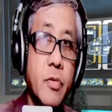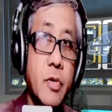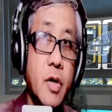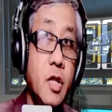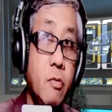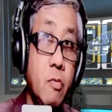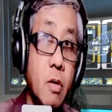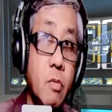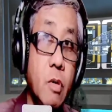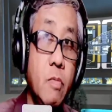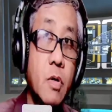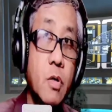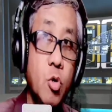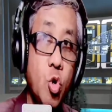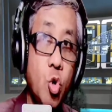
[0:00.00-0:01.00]
Anyway, we
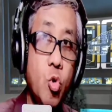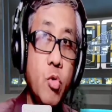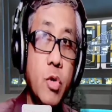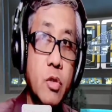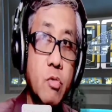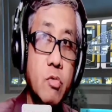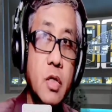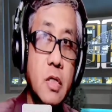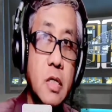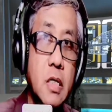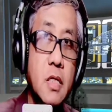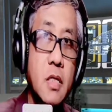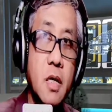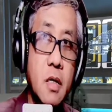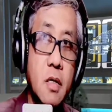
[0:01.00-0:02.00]
will go into the
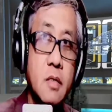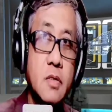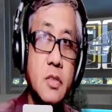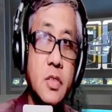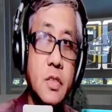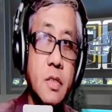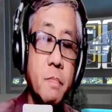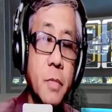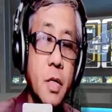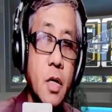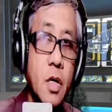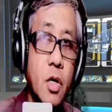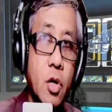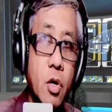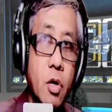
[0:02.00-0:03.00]
details
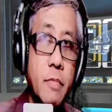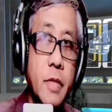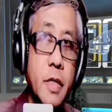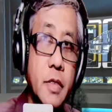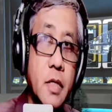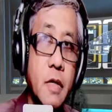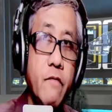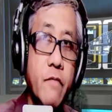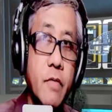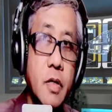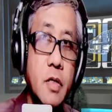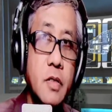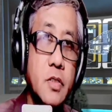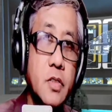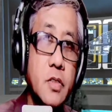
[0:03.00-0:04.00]
of the
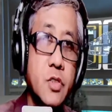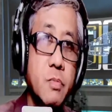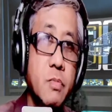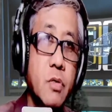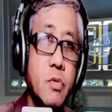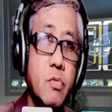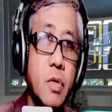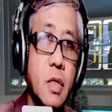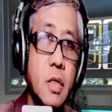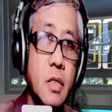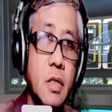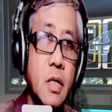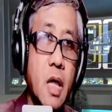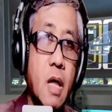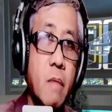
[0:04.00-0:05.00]
differences between
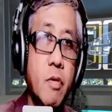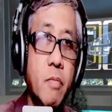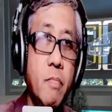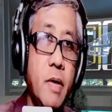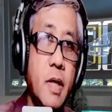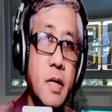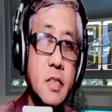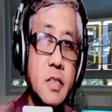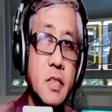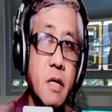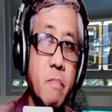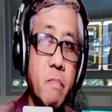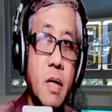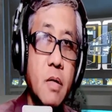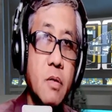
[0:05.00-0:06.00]
the apoplastic
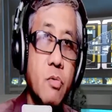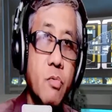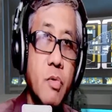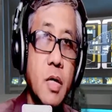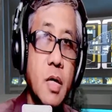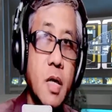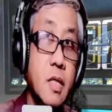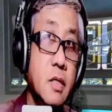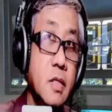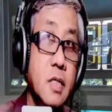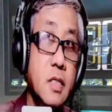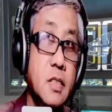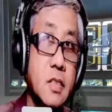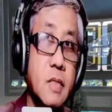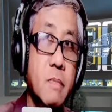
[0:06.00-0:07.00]
pathway and the
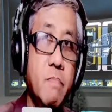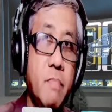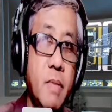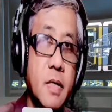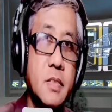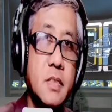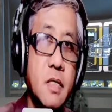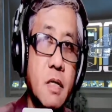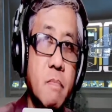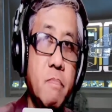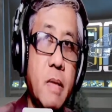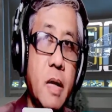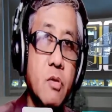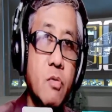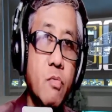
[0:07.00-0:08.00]
symplastic
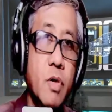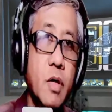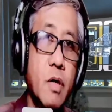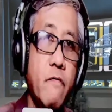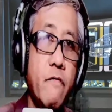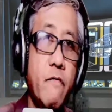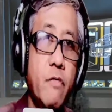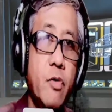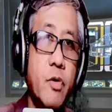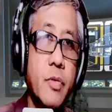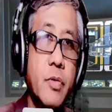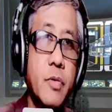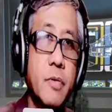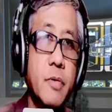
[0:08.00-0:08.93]
pathway of water.